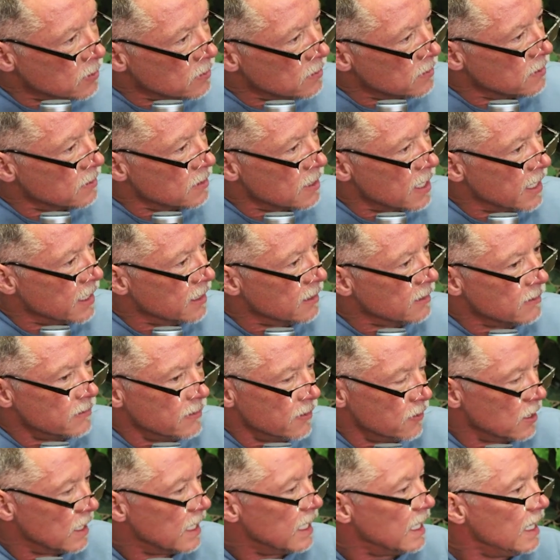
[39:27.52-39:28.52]
are like,
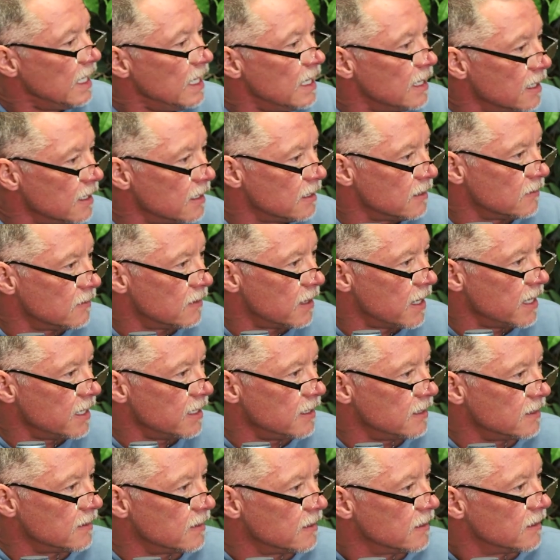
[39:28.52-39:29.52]
they're getting it,
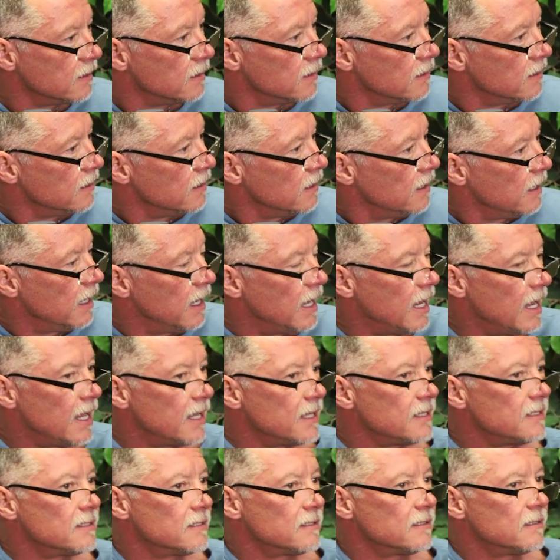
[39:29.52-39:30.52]
right?
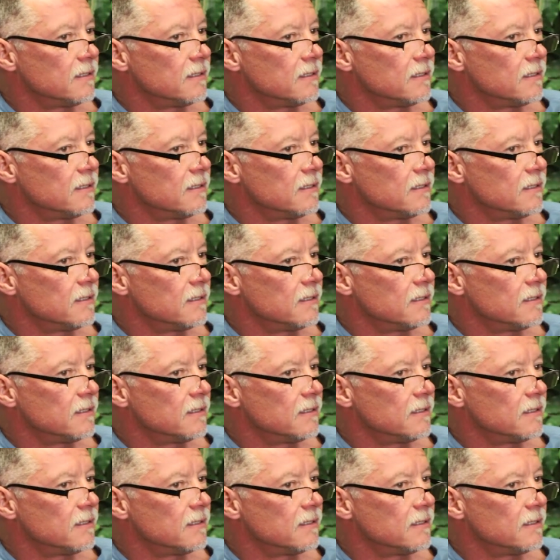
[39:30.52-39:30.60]
And